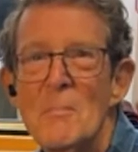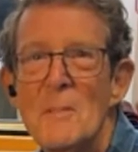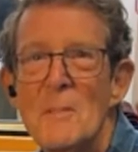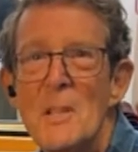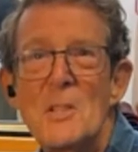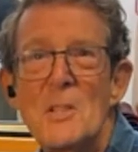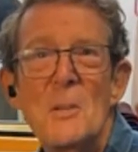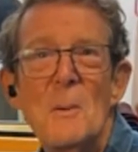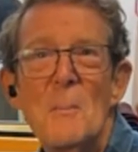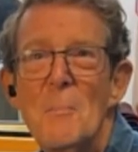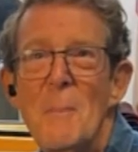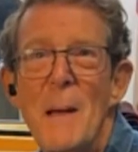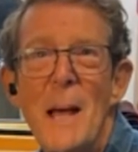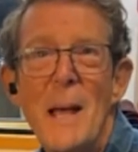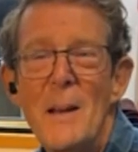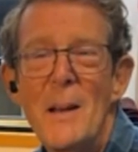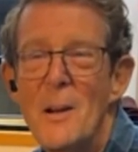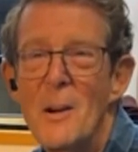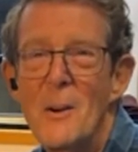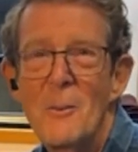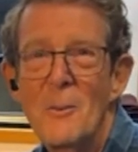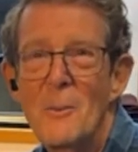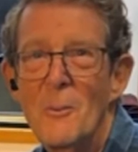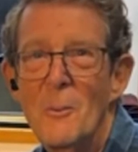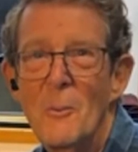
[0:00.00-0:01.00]
Doesn't
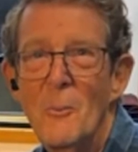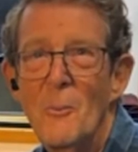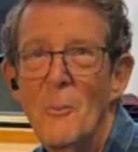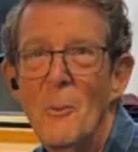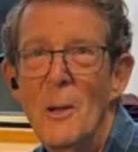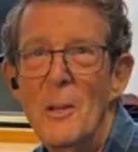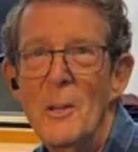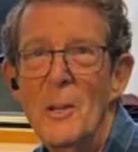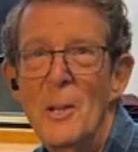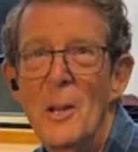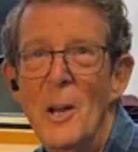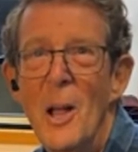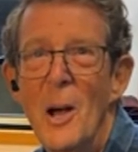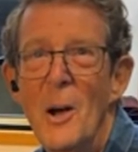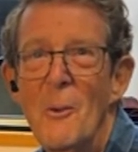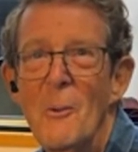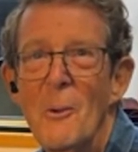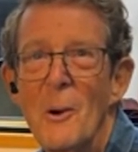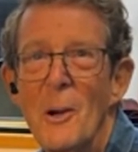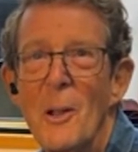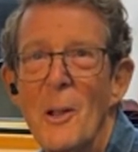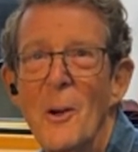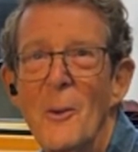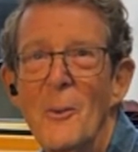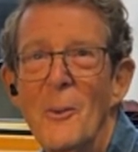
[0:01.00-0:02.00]
matter what you know
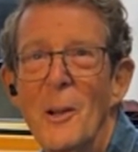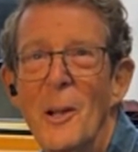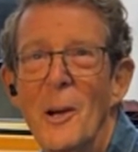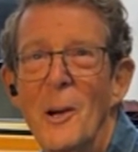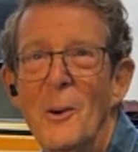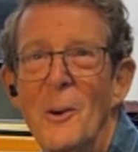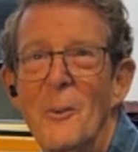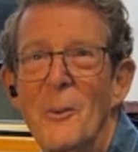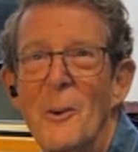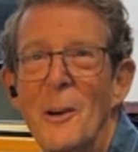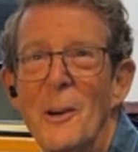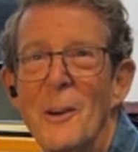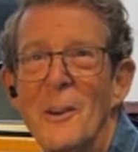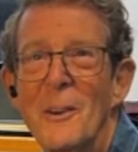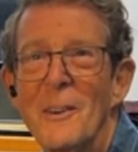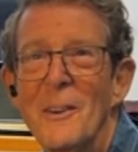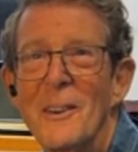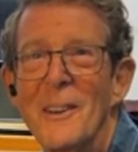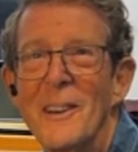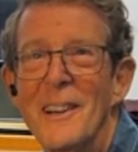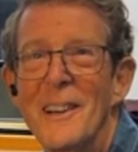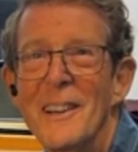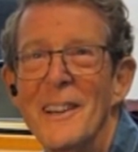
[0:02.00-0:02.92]
or don't know, or